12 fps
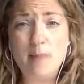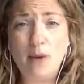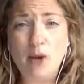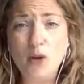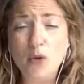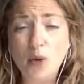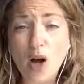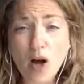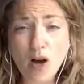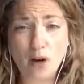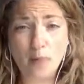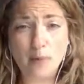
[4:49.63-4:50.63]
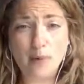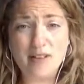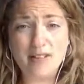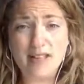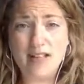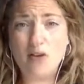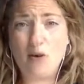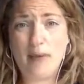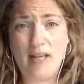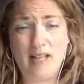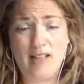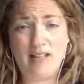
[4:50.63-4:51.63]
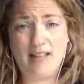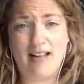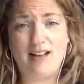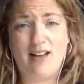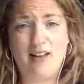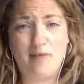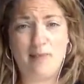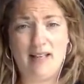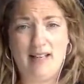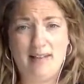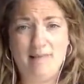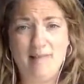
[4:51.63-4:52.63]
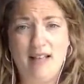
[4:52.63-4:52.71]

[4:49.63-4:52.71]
but who can't because they're not making that kind of money?